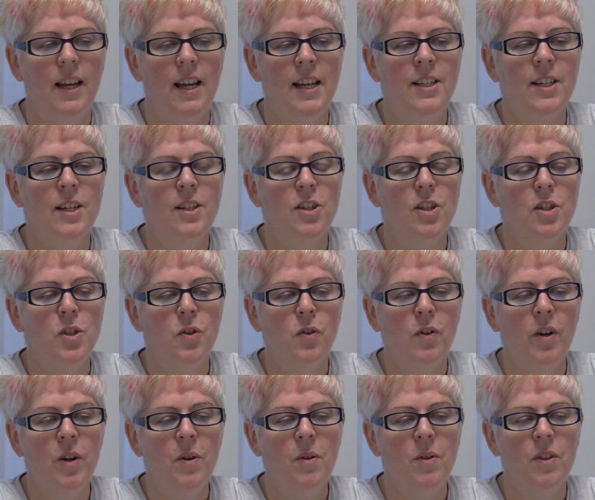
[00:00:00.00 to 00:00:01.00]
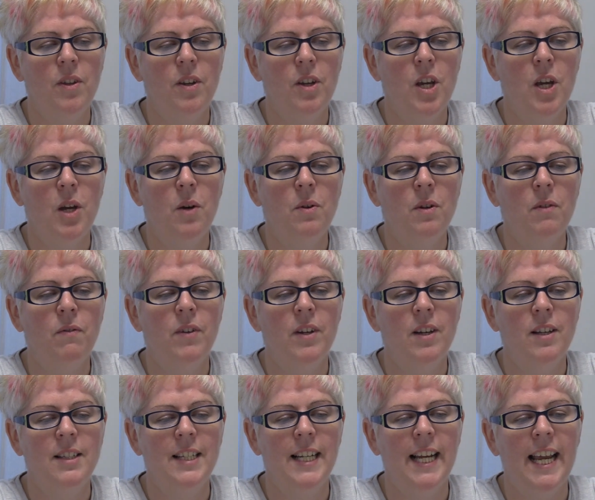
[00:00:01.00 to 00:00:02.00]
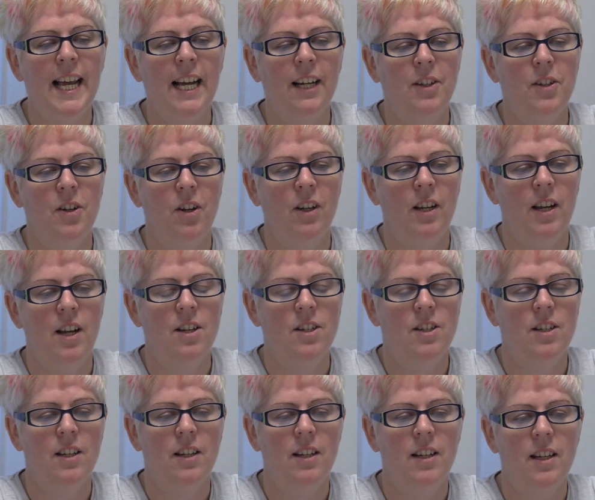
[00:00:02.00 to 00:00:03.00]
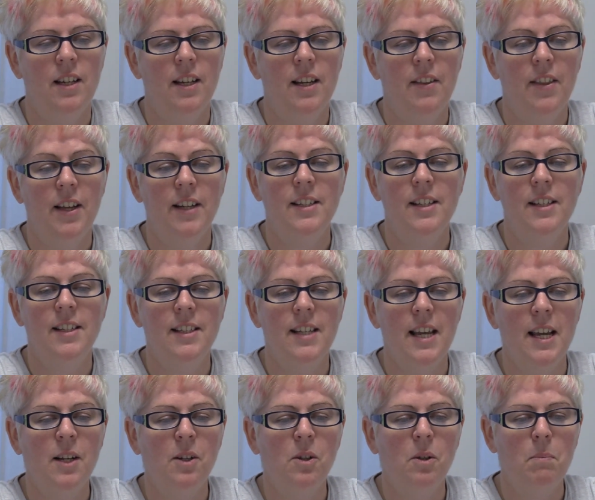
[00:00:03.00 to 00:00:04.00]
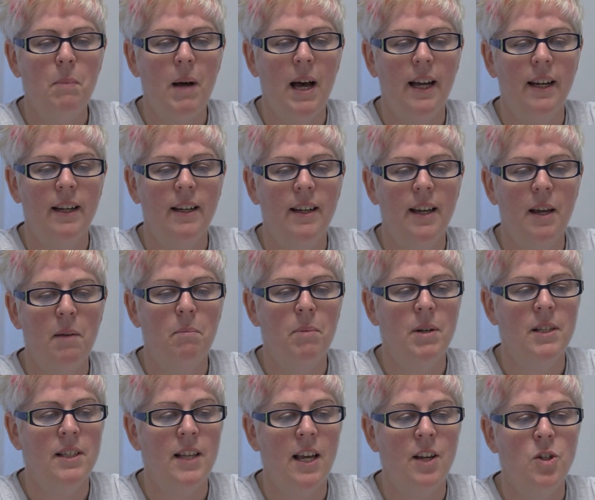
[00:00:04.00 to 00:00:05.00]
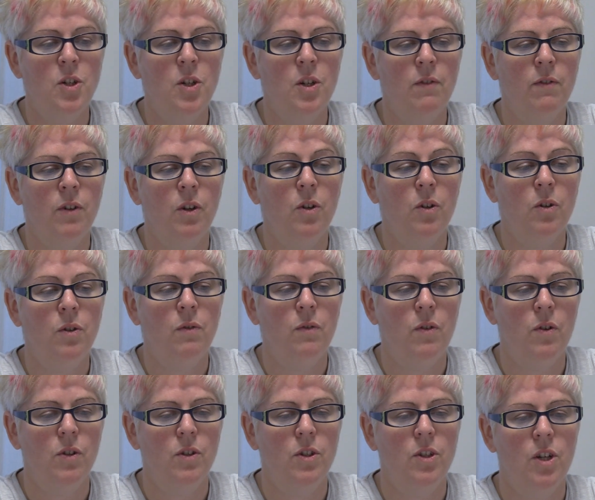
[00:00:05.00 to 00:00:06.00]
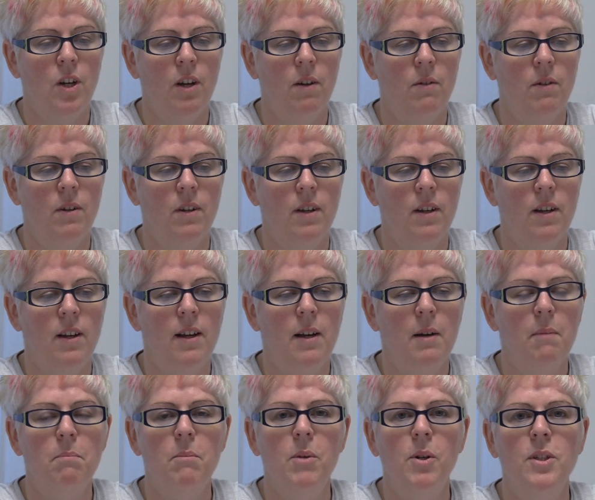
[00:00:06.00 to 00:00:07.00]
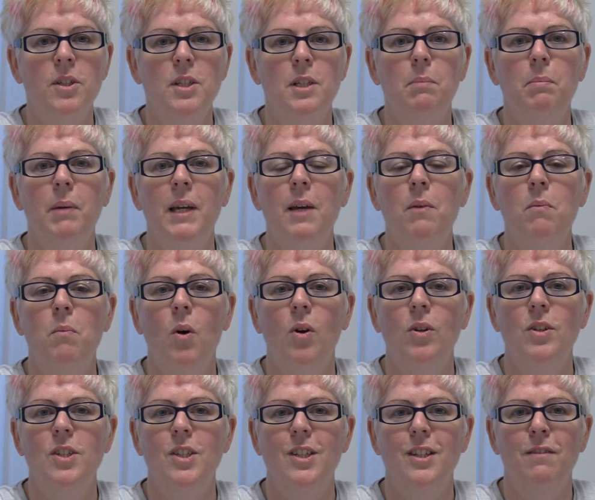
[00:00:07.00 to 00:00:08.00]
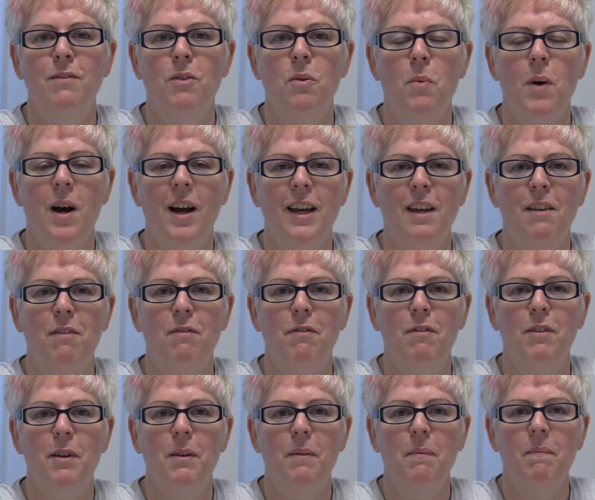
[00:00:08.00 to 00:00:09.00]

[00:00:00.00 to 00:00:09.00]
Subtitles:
It is a truth universally acknowledged that a single man in possession of a good fortune must be in want of a wife.